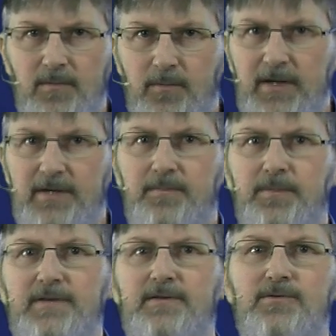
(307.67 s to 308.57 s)
where the
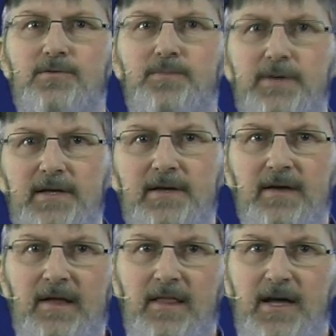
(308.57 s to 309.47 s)
pieces should be
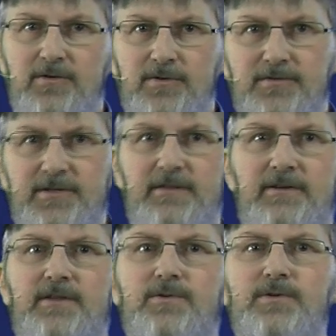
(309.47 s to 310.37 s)
and consider
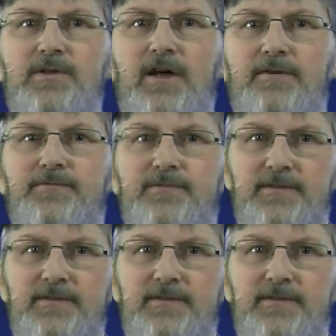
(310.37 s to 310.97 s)
it good enough.